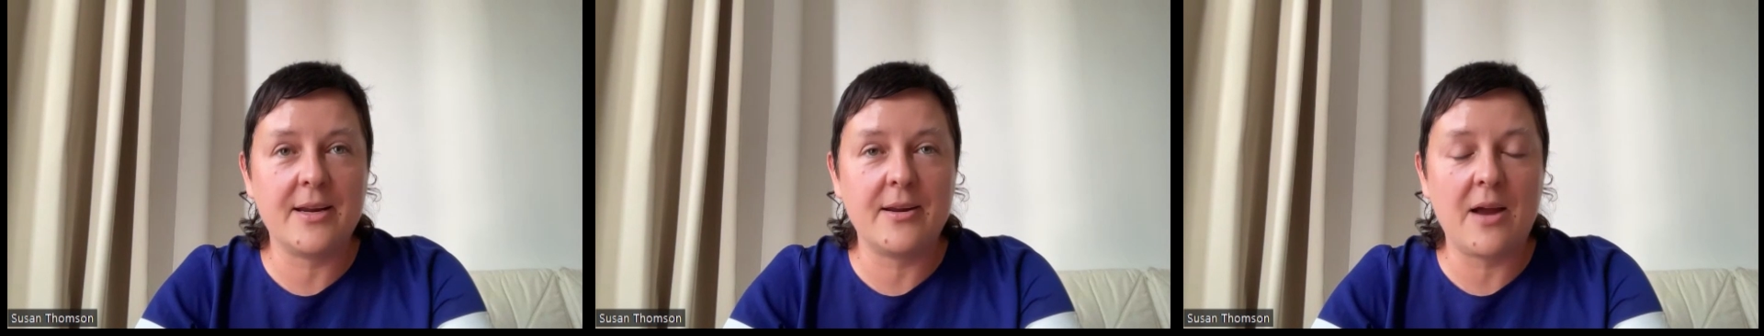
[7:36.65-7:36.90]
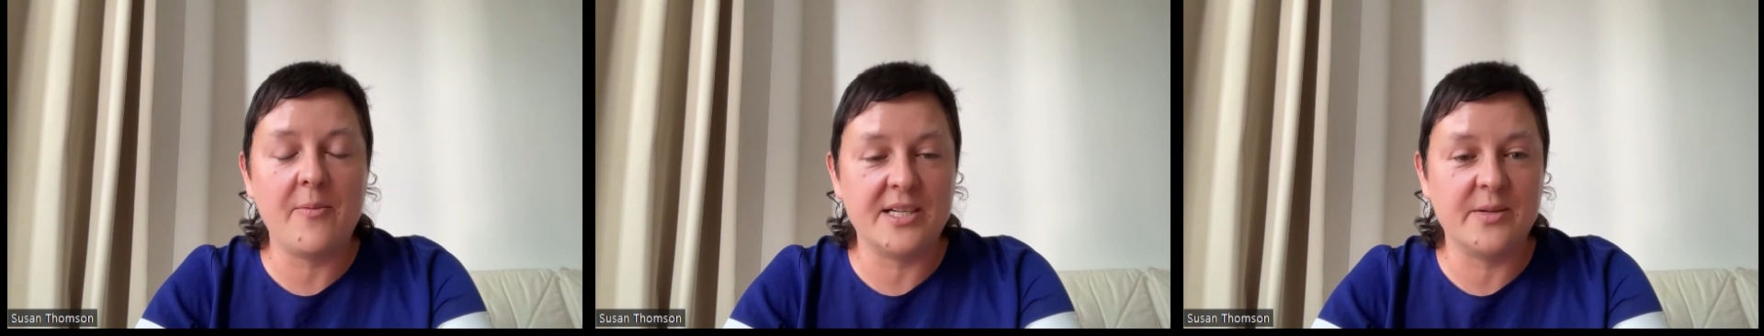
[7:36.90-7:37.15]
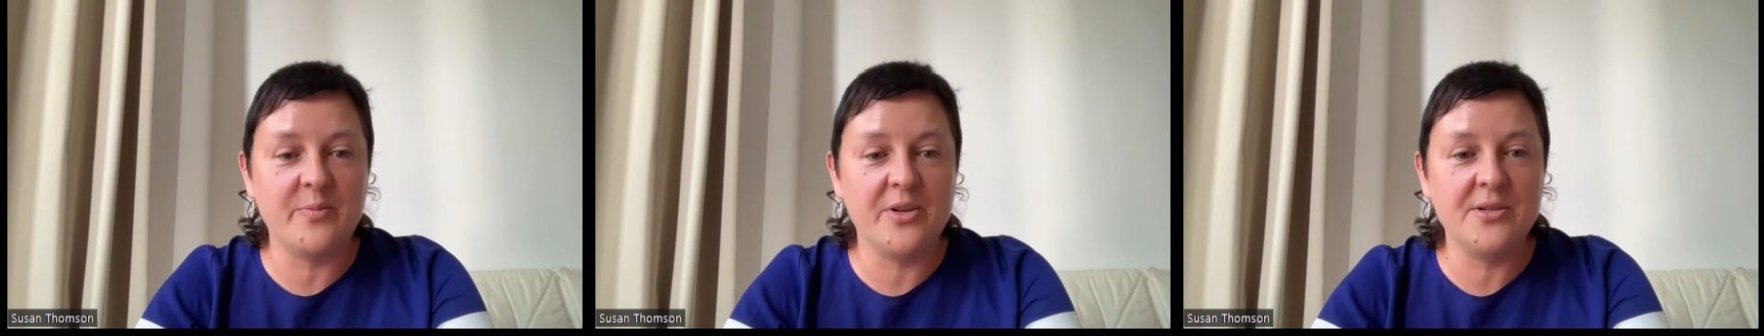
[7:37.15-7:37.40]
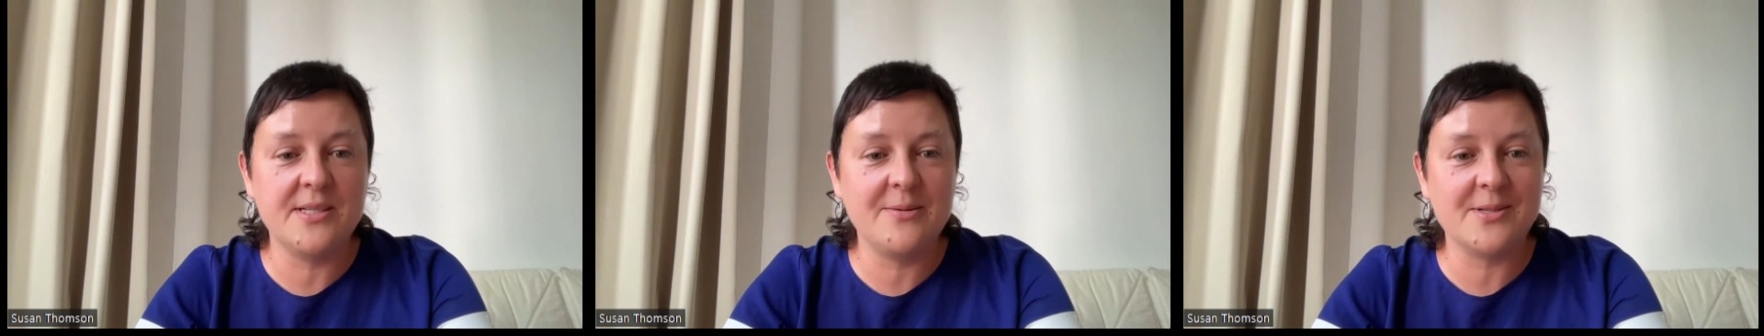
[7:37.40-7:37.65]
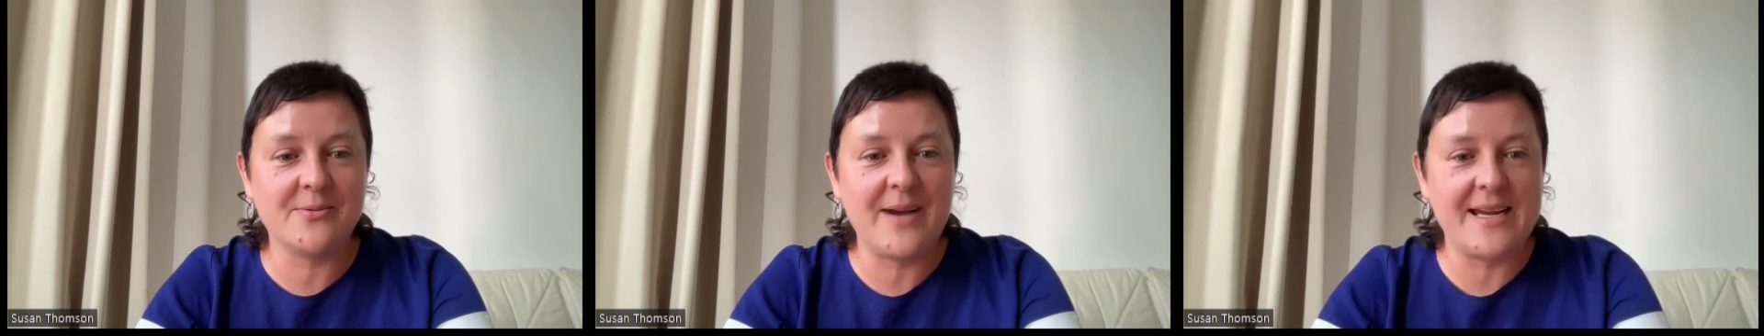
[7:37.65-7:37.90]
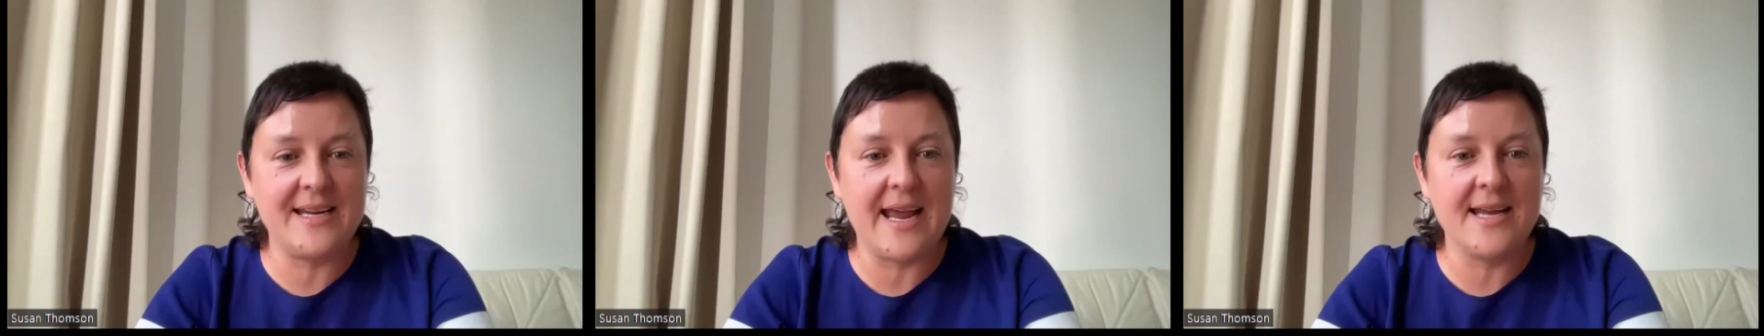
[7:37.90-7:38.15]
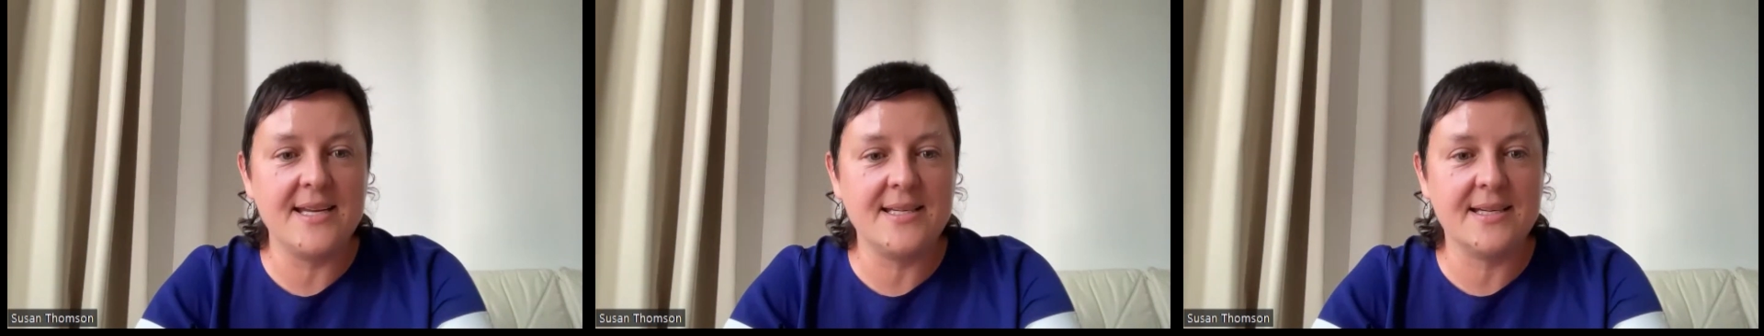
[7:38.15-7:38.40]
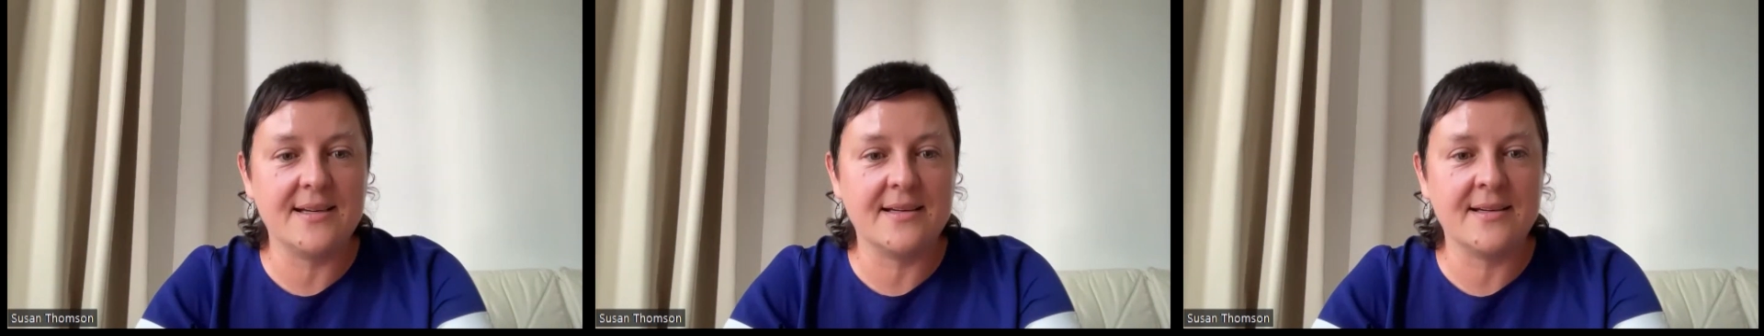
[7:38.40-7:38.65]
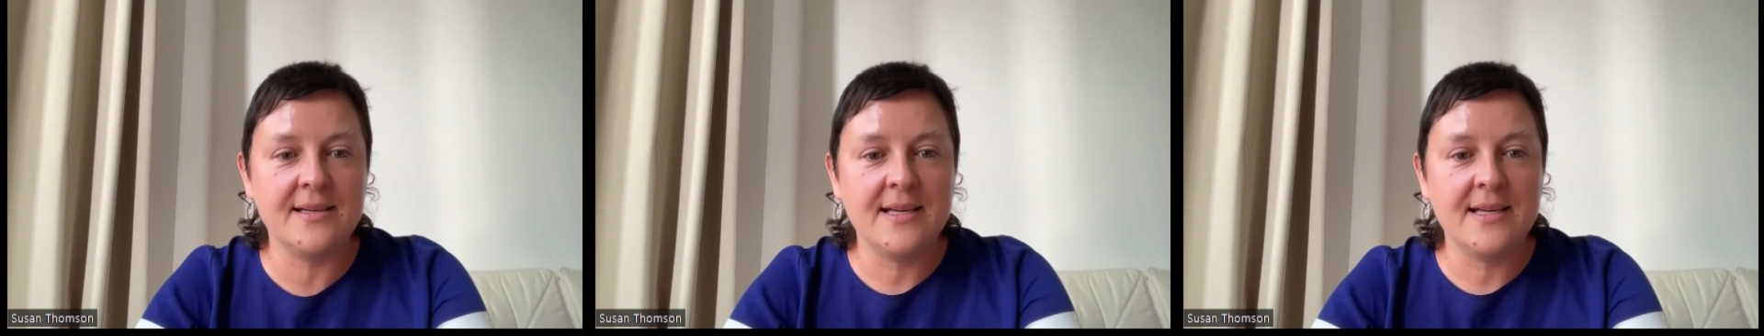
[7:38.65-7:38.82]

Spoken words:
how much abuse he was already getting.